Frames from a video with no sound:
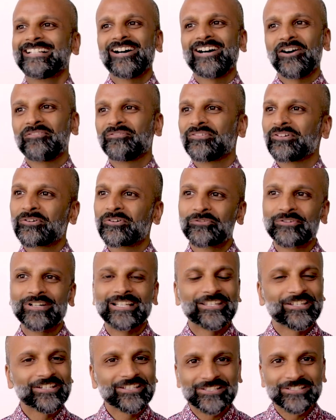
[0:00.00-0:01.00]
I feel really
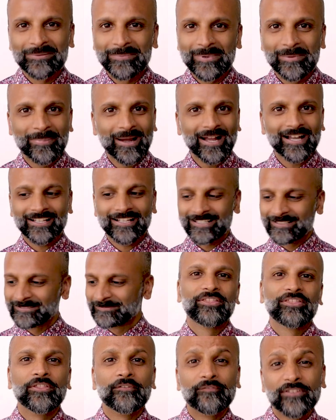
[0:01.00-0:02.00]
good to be back.
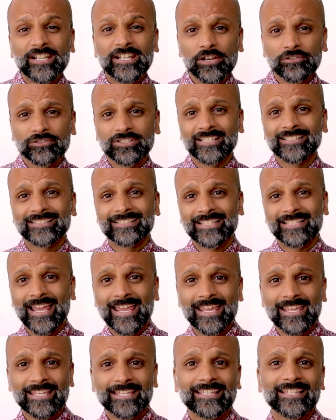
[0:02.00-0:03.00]
The video
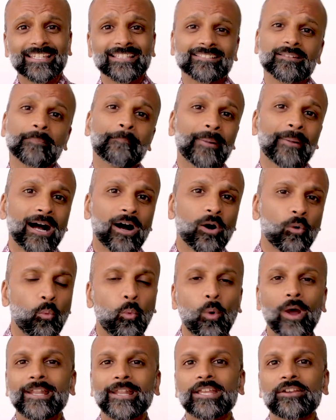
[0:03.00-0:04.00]
today is about
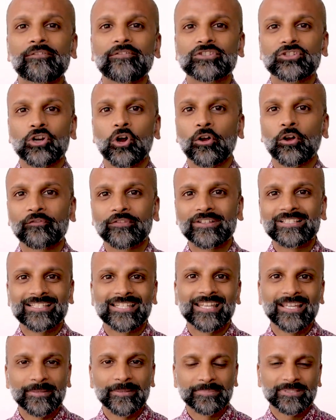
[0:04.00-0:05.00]
wedding photography
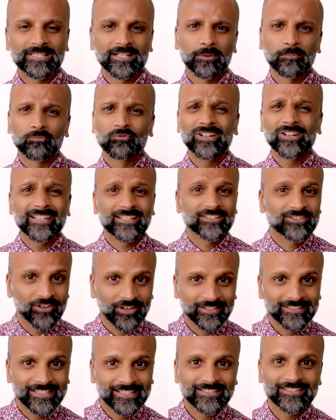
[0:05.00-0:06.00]
tips, and I'm really
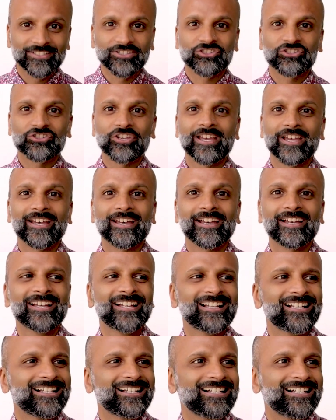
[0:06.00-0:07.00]
excited to share
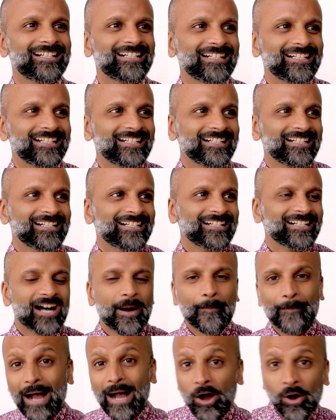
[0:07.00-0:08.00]

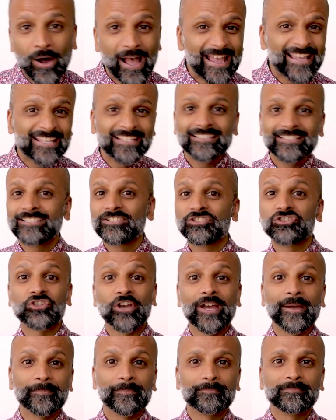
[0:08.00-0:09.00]
about 8
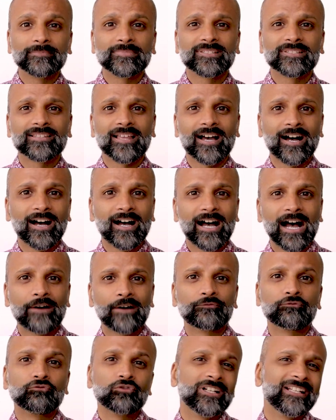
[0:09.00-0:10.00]
gems that
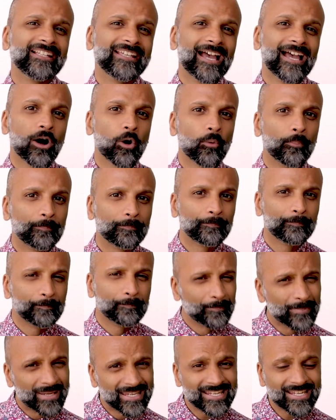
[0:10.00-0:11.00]
have really helped
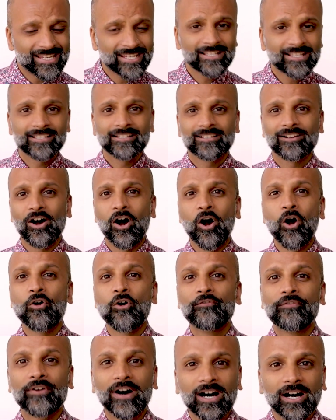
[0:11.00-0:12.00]
me
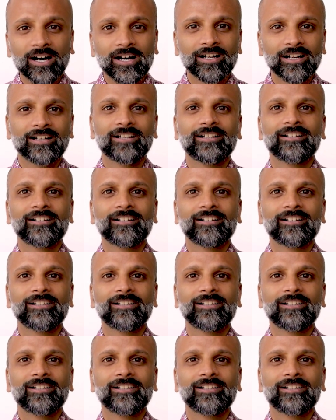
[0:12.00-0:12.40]
over